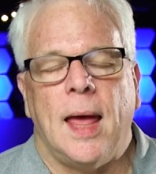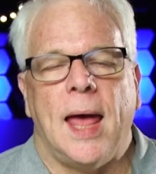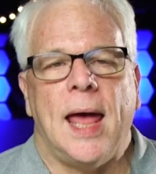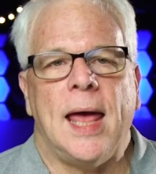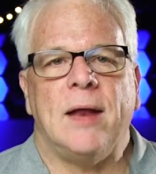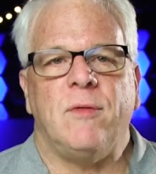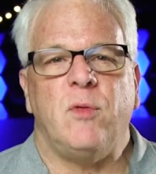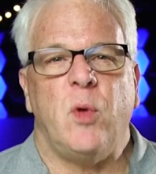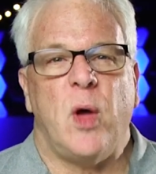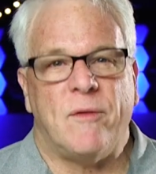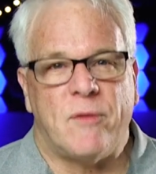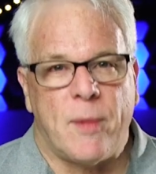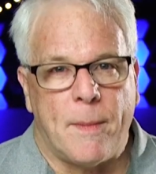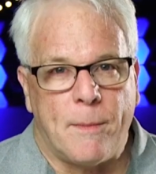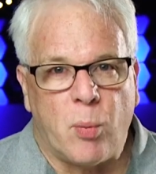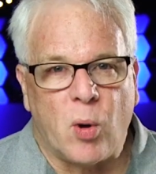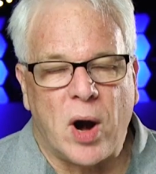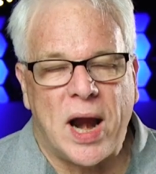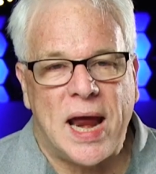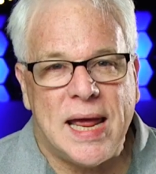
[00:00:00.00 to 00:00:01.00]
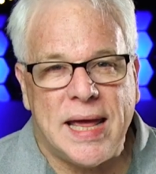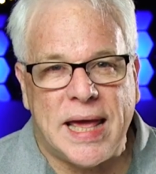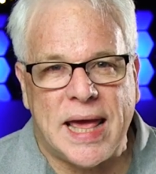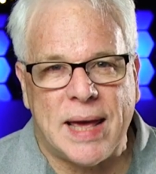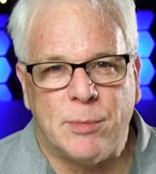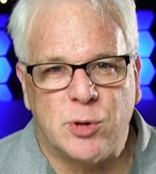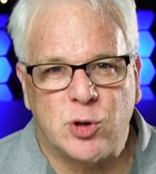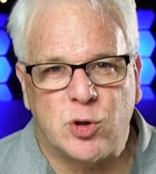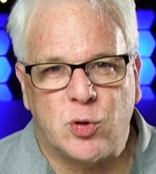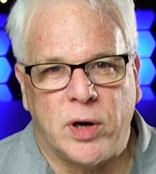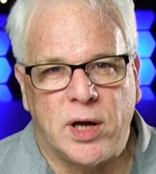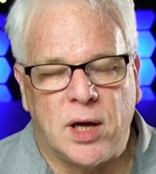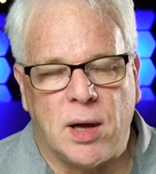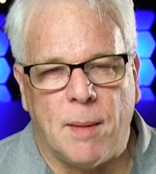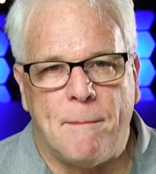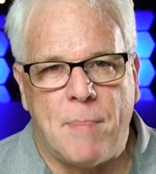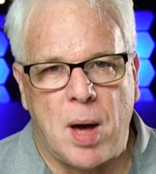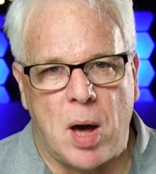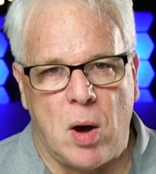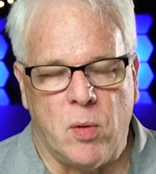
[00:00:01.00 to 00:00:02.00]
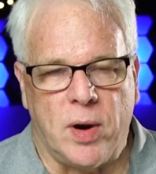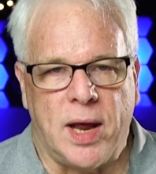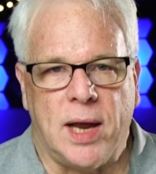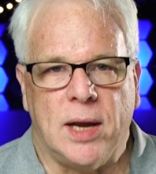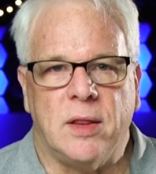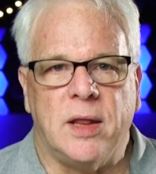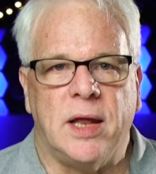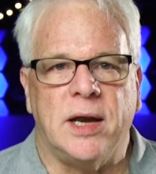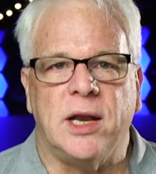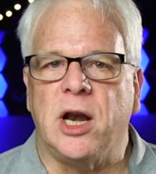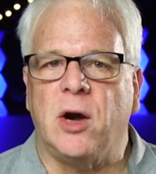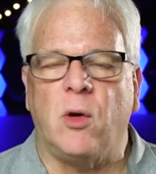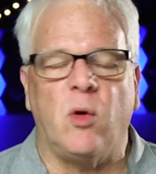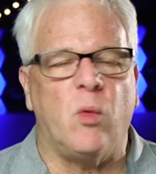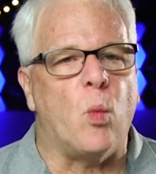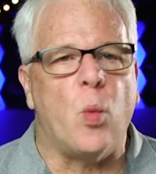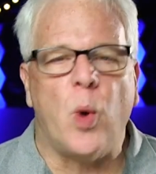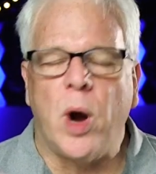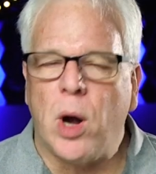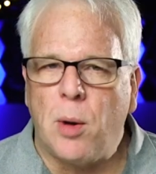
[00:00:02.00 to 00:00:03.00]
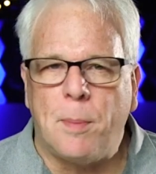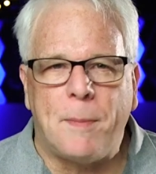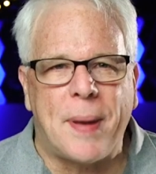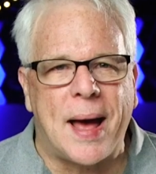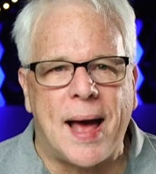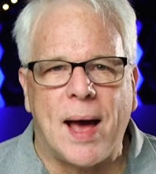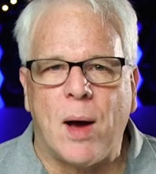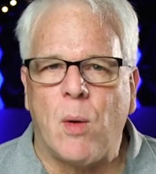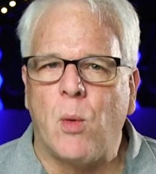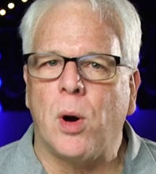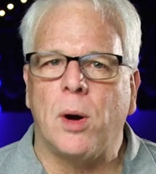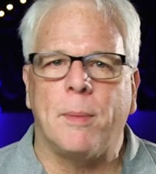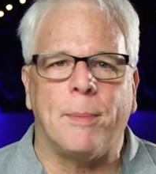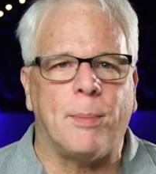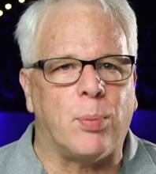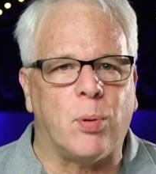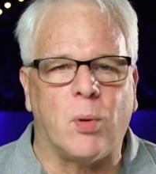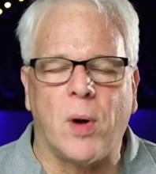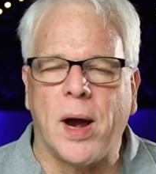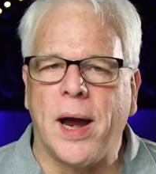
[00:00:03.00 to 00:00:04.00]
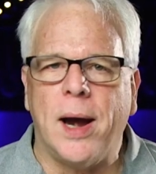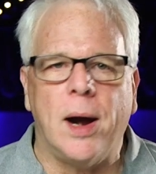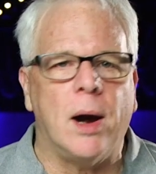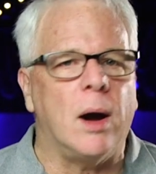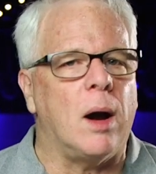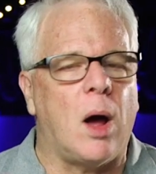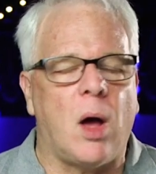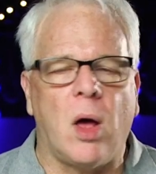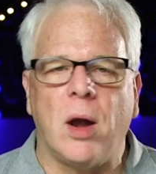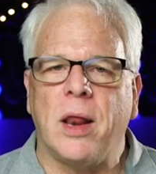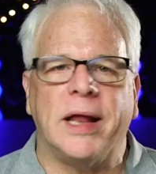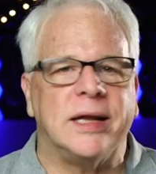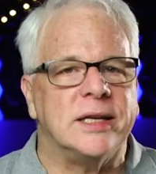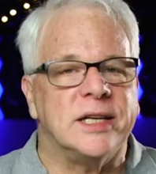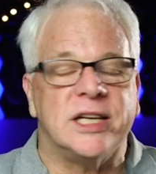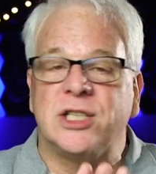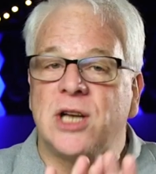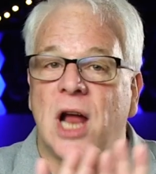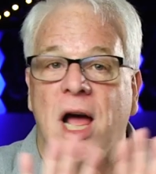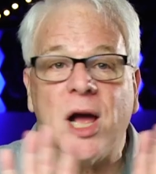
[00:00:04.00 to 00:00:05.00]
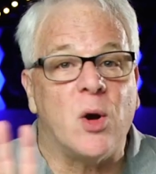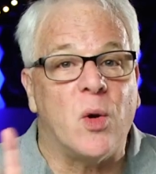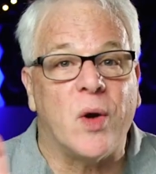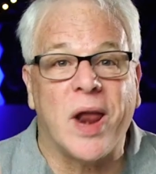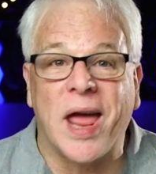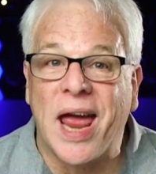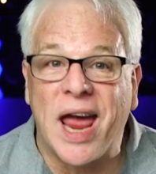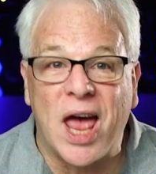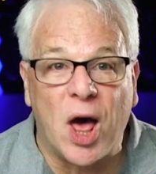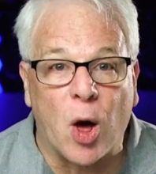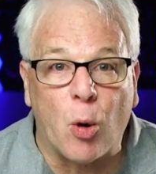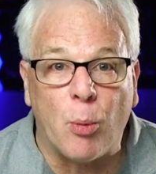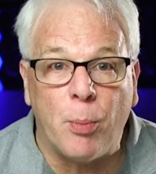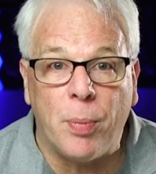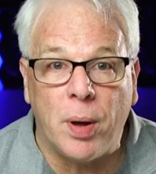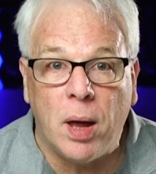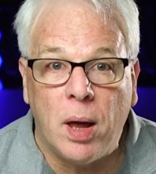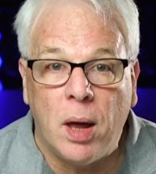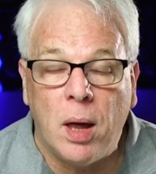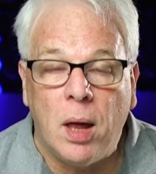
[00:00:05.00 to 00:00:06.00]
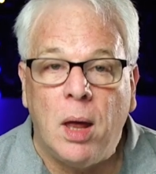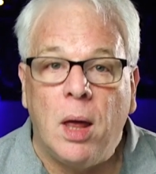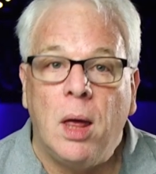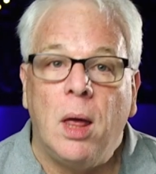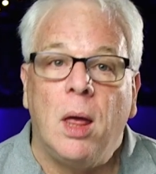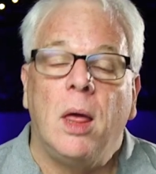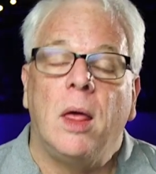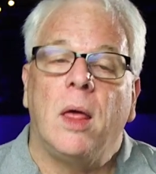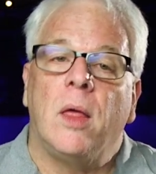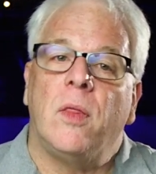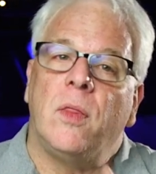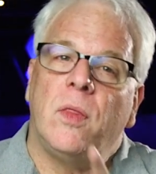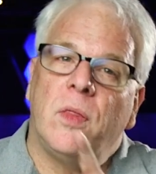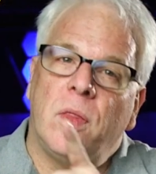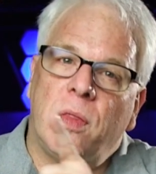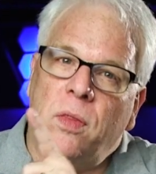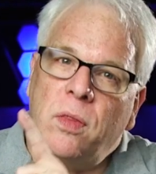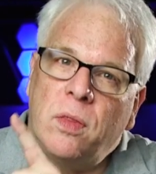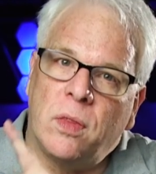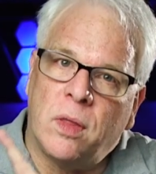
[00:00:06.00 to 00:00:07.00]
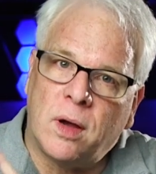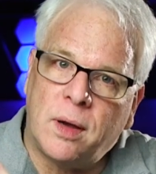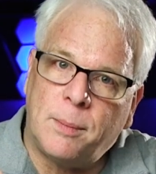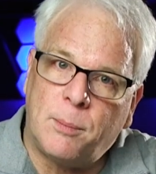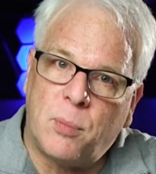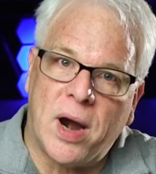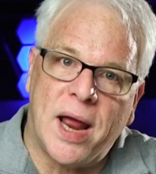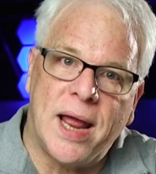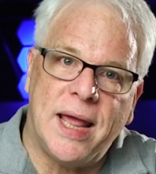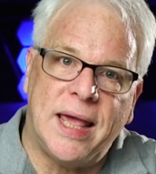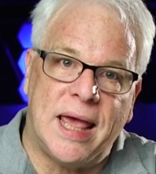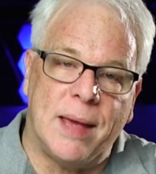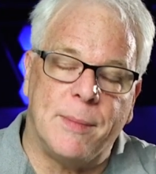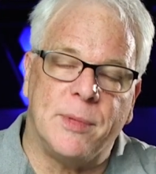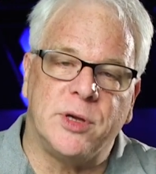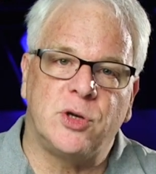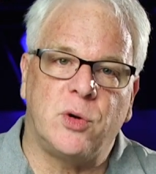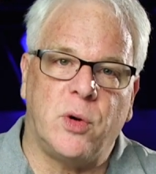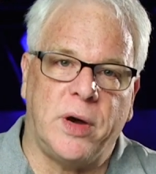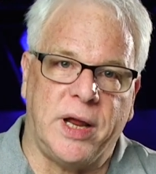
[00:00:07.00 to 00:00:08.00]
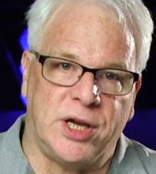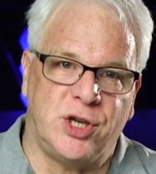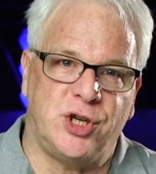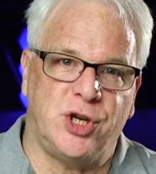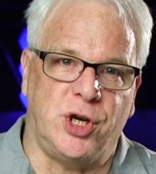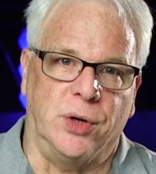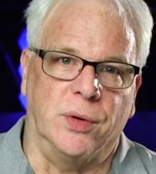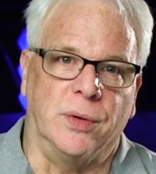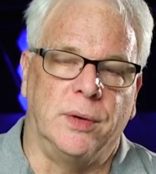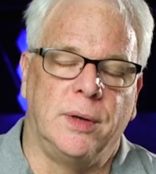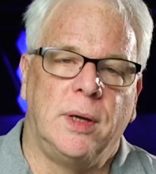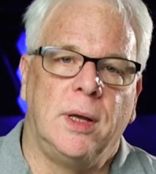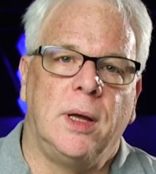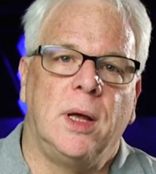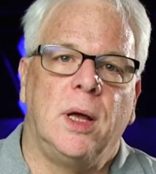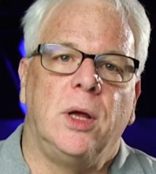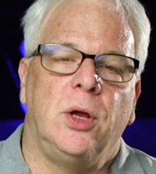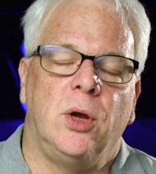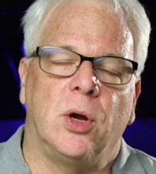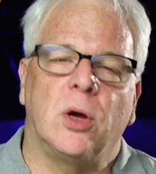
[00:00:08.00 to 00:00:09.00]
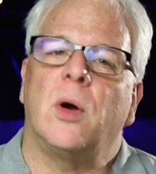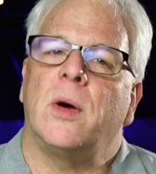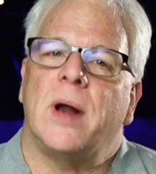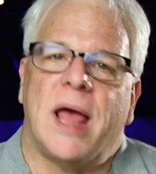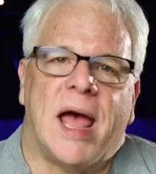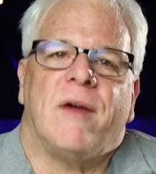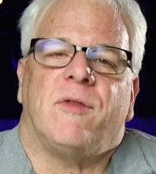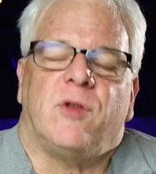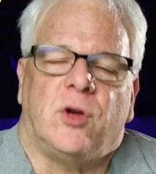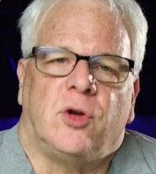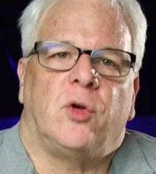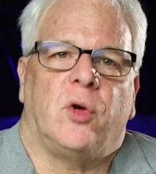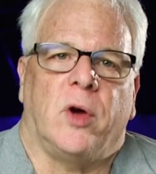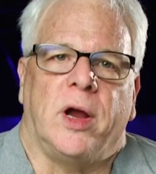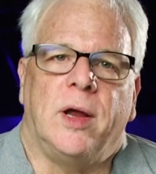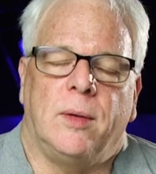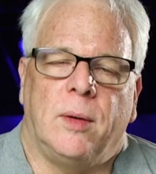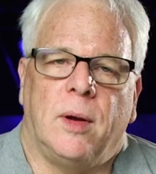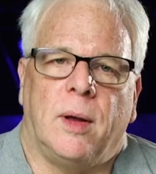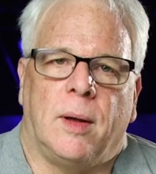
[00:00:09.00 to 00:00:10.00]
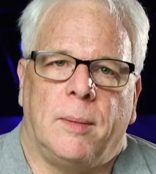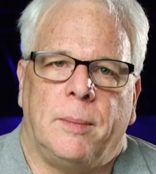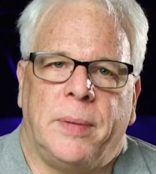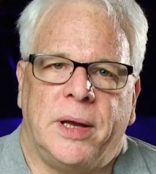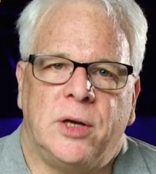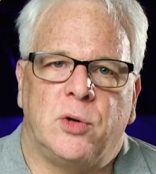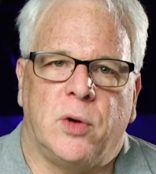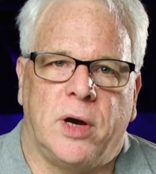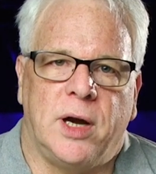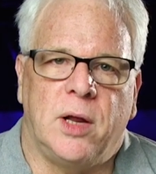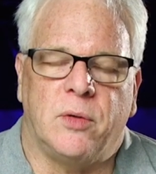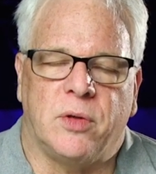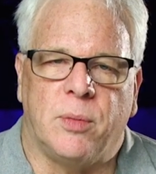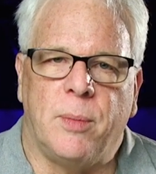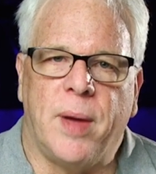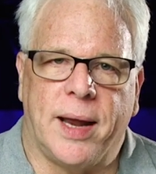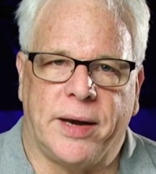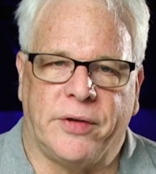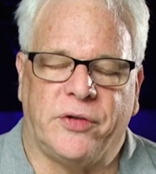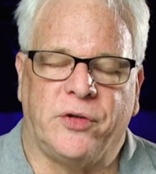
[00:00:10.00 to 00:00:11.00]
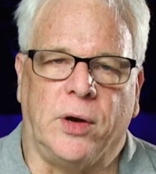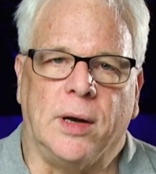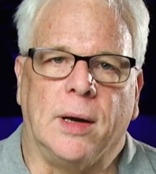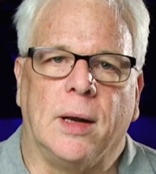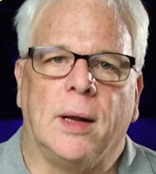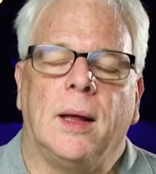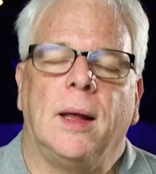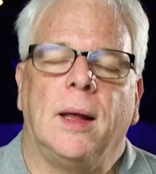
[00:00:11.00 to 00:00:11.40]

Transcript: And if you have a brain chemistry component, then willpower, prayer, all that is not going to help the brain chemistry issue. You're going to have to treat, uh, be treated with medicine.